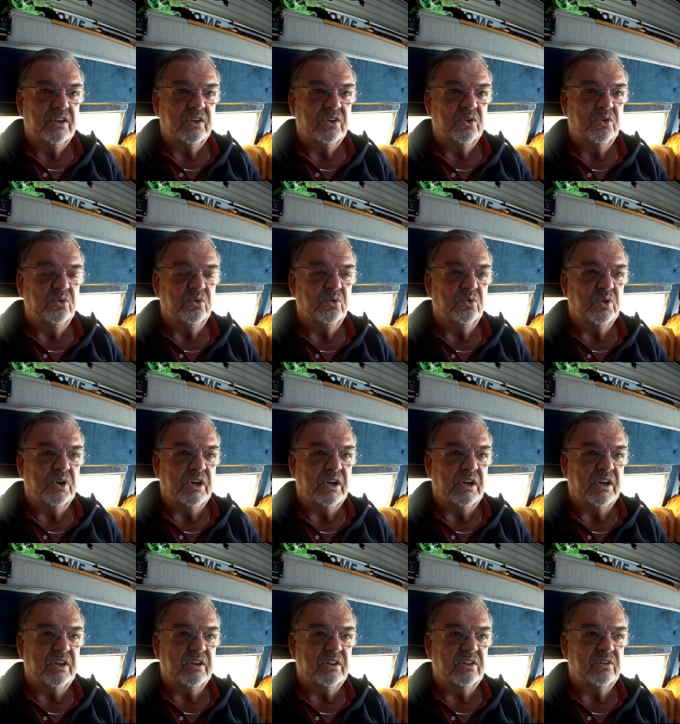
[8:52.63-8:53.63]
who
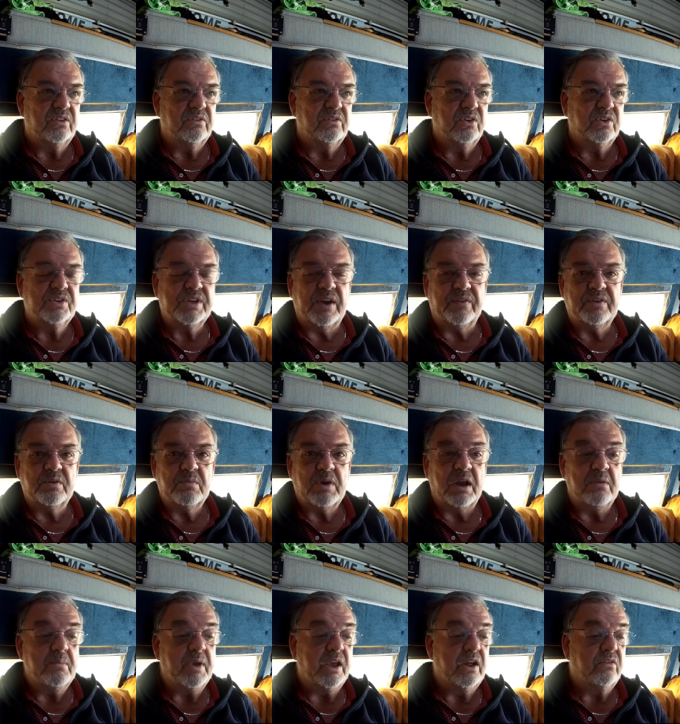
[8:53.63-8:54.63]
uh, looks after
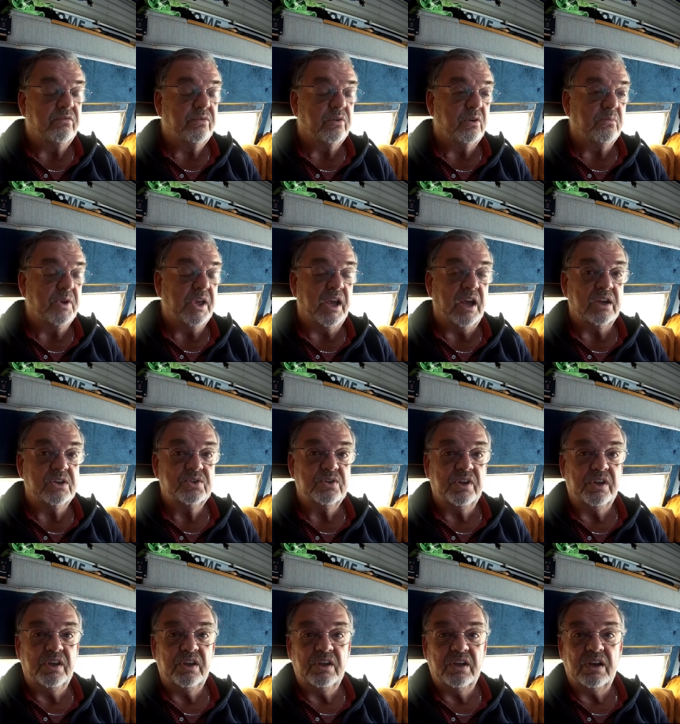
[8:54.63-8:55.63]
my mail for me
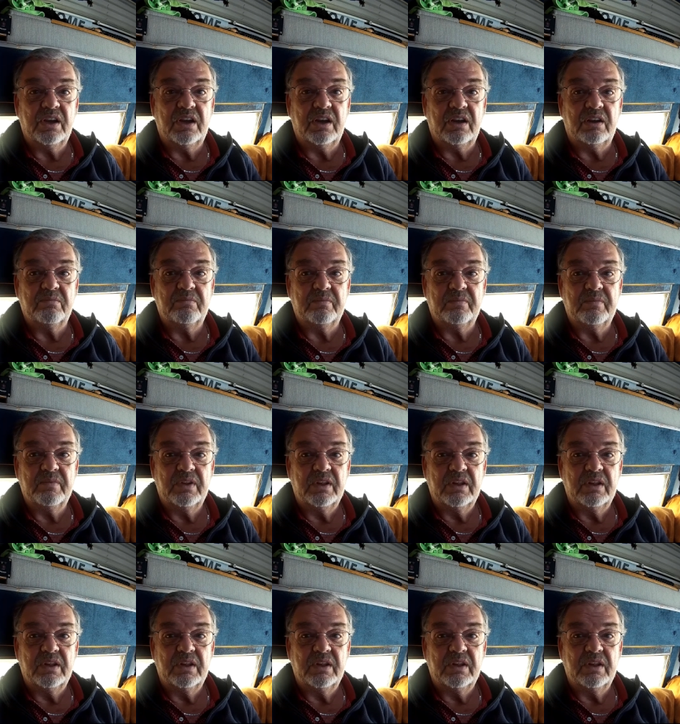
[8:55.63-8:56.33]
actually. Um,